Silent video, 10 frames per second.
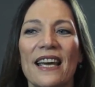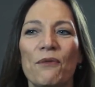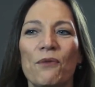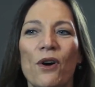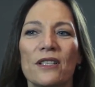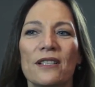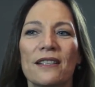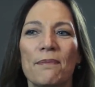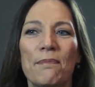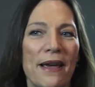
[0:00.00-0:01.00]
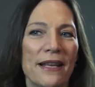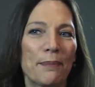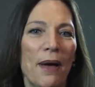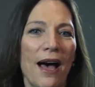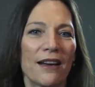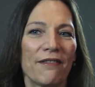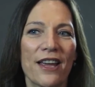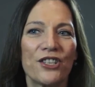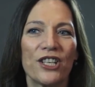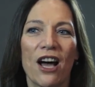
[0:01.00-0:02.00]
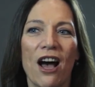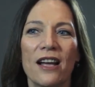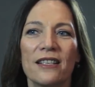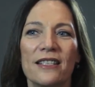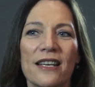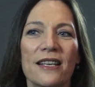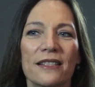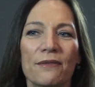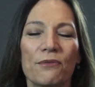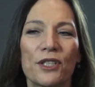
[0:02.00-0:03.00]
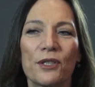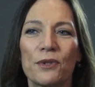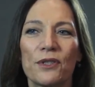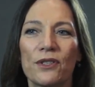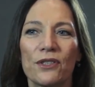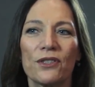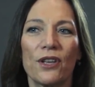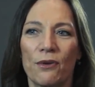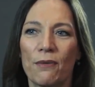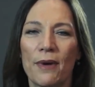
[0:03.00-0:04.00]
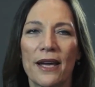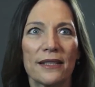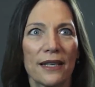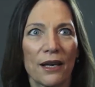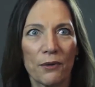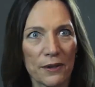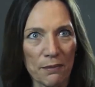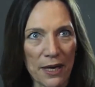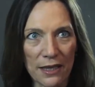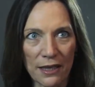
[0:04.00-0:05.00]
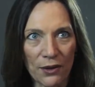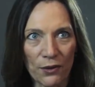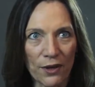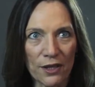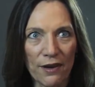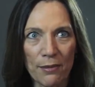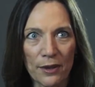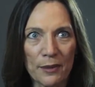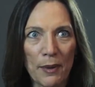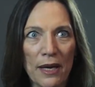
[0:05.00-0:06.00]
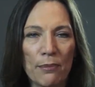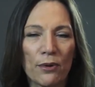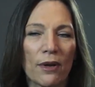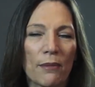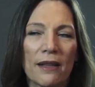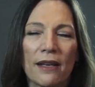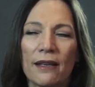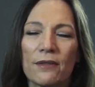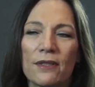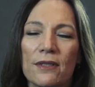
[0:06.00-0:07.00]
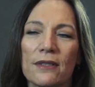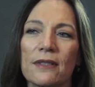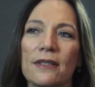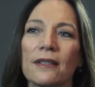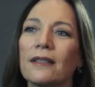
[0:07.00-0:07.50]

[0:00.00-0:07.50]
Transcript: What's the best part of AGI Ideas, which was just so amazing, was meeting all those fabulous people. I mean, I think it was just